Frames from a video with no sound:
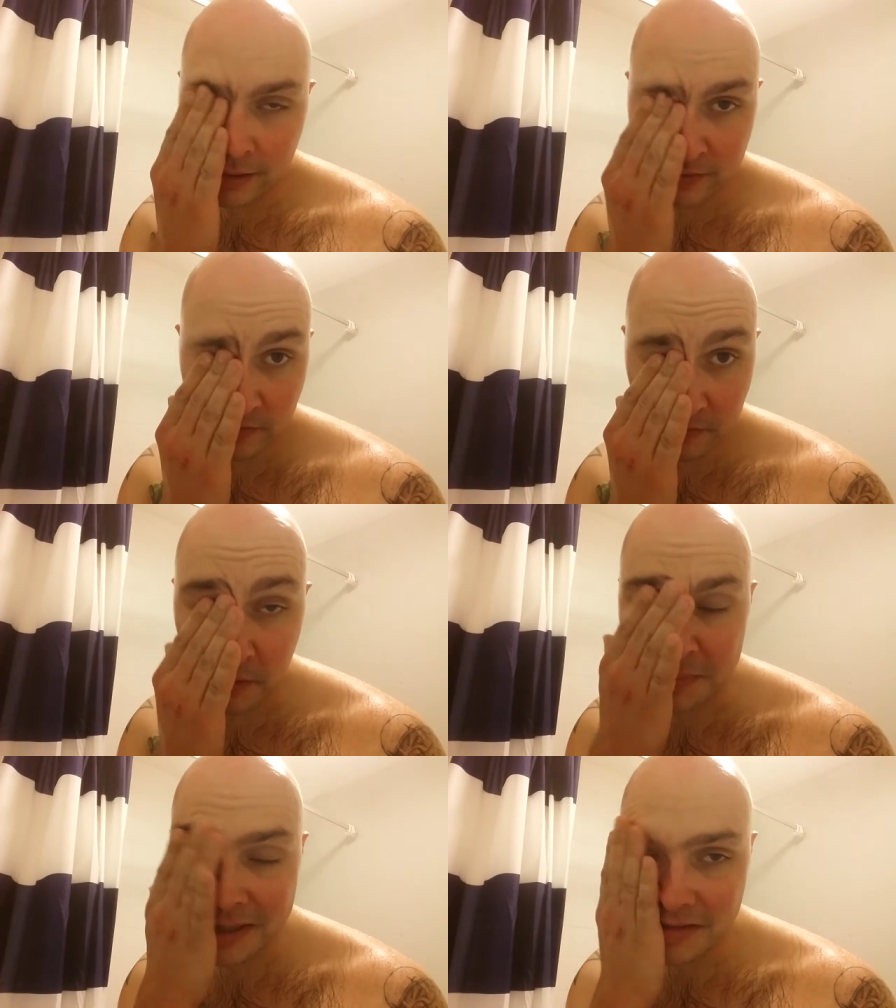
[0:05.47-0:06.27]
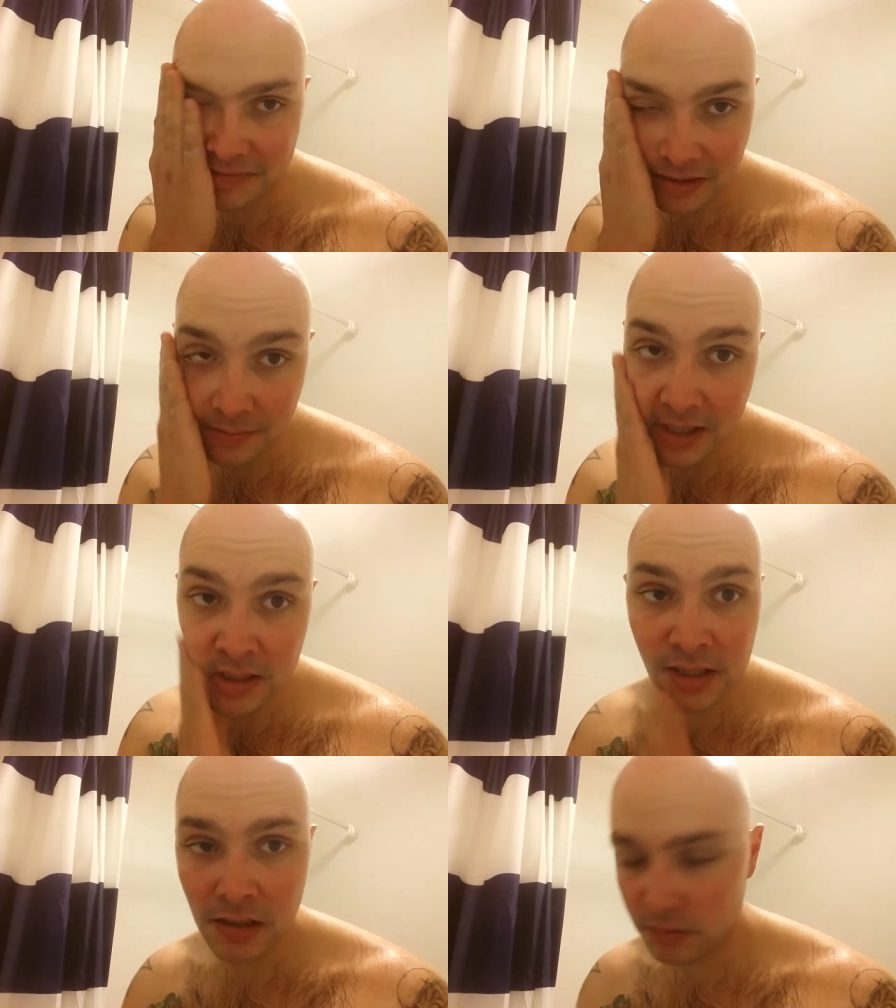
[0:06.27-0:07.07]
have a few beers around a
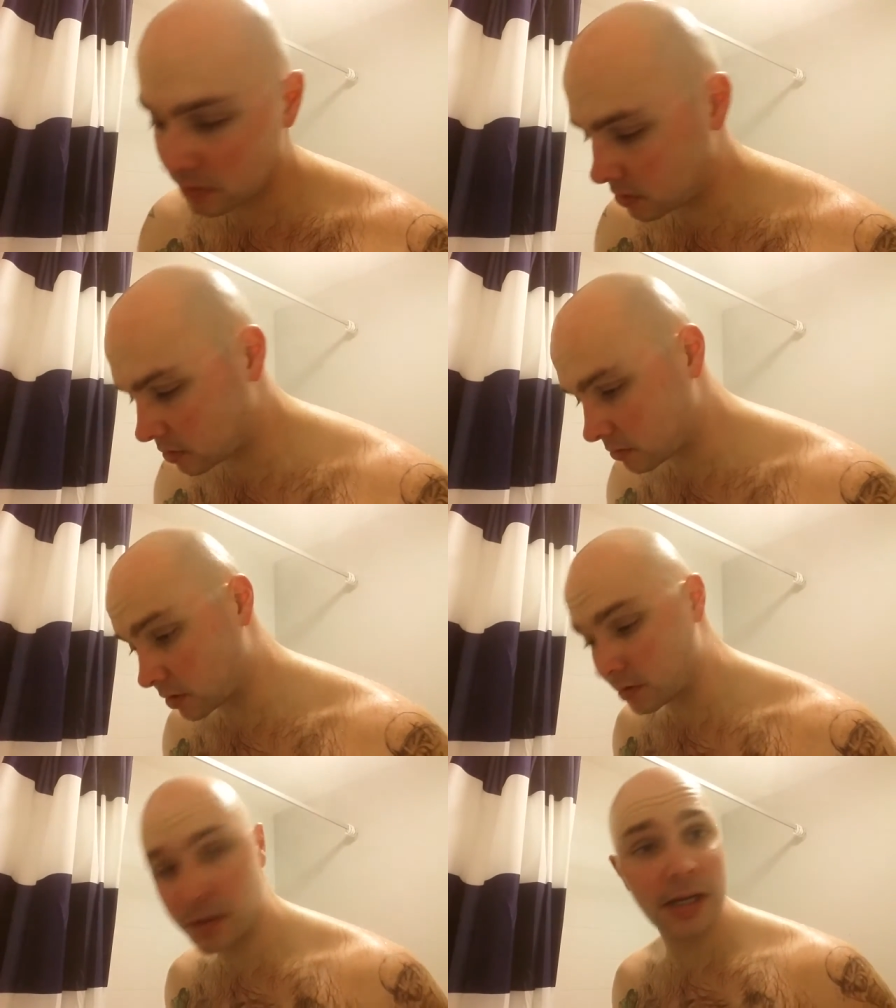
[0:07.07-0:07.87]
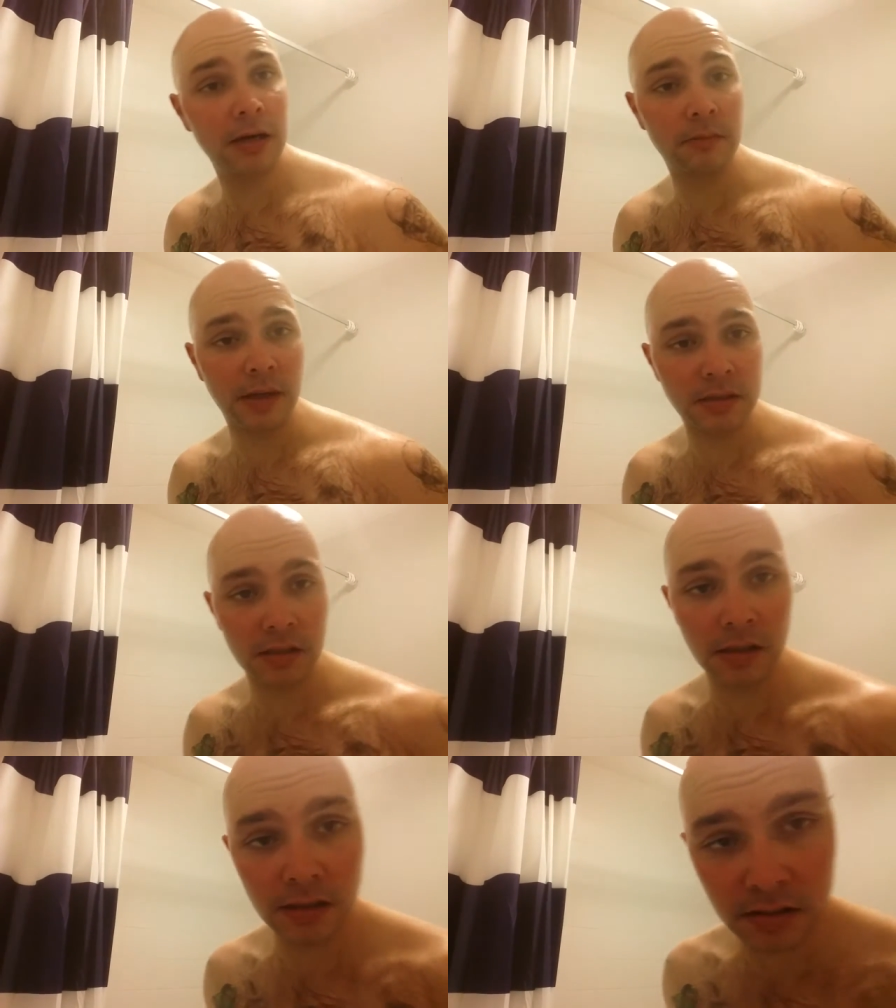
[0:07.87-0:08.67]
mate's house, just chill out
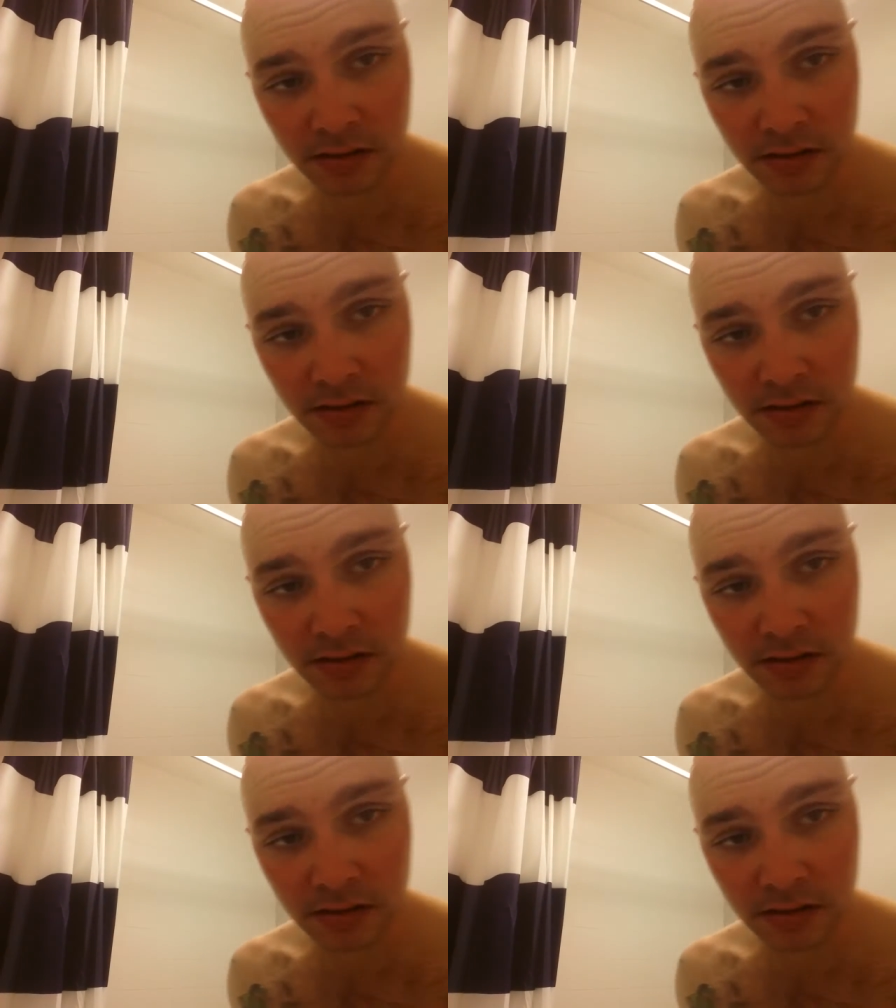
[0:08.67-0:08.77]
basically,